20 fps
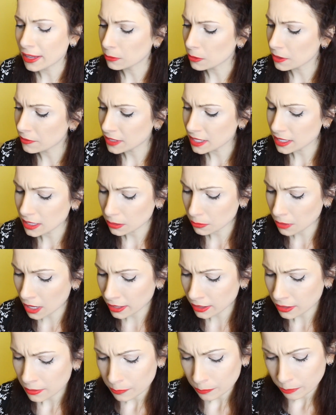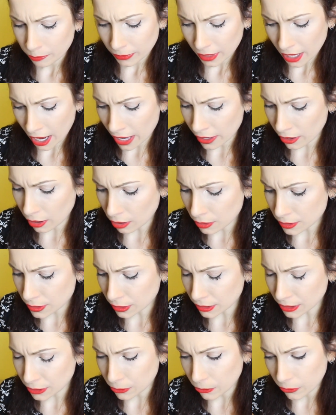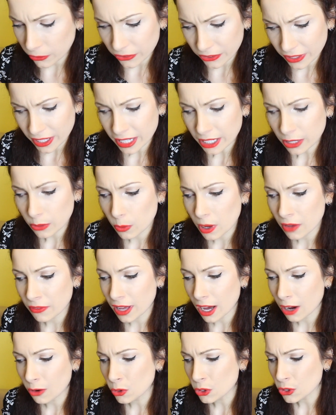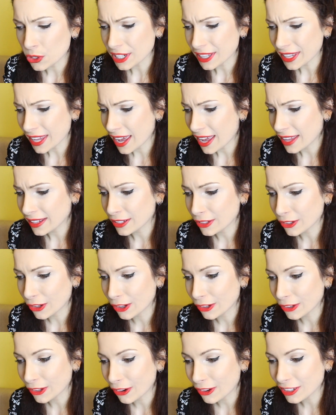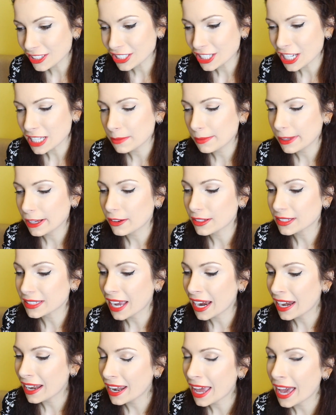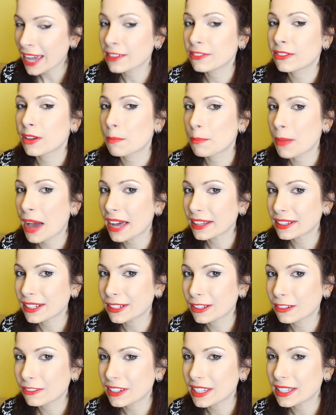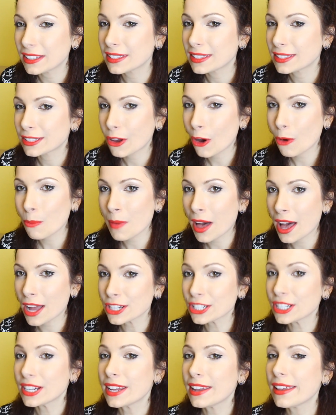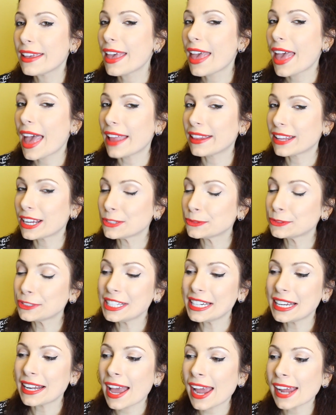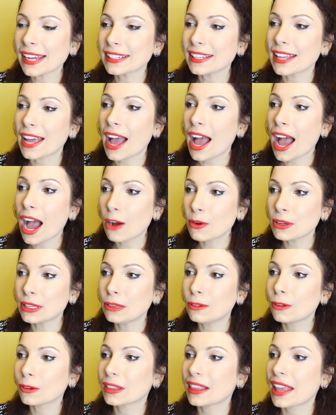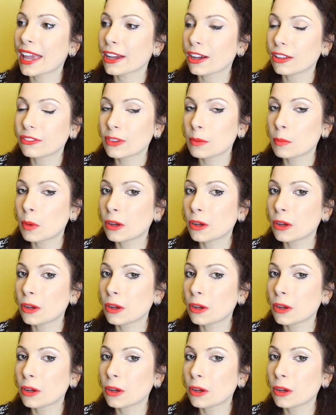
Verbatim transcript: and with this one I also need to think whether I will return it or not just because I like the pattern of it so much and I really liked how it looked like on the